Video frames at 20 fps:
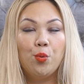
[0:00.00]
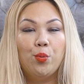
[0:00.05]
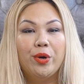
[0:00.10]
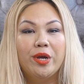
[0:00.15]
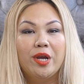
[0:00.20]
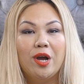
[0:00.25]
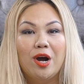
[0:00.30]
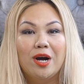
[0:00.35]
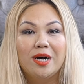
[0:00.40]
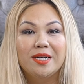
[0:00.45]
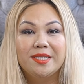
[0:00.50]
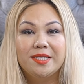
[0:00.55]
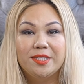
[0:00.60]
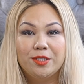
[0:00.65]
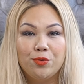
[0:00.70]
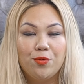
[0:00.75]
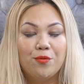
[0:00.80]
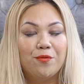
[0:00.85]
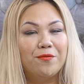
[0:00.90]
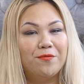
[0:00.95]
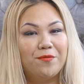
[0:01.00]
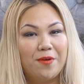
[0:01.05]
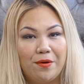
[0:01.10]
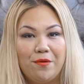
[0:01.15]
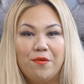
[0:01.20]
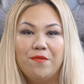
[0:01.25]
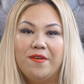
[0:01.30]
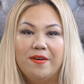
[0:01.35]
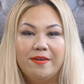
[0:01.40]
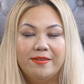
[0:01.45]
we are still
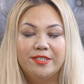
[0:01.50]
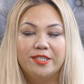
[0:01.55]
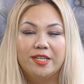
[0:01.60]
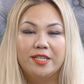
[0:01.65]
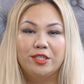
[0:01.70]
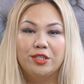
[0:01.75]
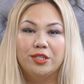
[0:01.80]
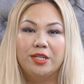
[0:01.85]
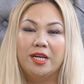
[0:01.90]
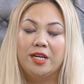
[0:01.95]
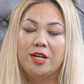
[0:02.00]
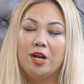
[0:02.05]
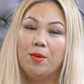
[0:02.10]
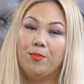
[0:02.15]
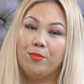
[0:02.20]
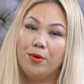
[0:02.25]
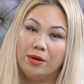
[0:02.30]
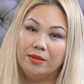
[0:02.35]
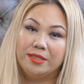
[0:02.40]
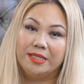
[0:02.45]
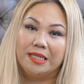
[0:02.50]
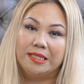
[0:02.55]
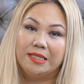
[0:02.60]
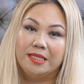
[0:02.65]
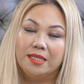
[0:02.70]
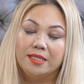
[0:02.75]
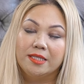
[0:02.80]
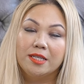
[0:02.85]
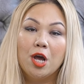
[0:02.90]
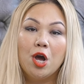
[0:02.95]
very, very diligent in our
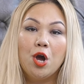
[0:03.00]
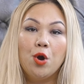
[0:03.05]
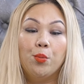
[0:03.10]
processes.